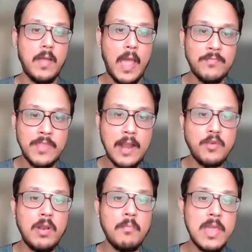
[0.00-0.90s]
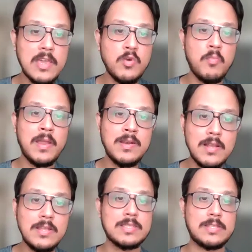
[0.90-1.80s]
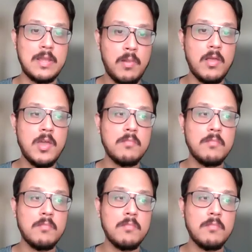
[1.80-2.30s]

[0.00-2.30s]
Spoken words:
and that will make you mentally stable.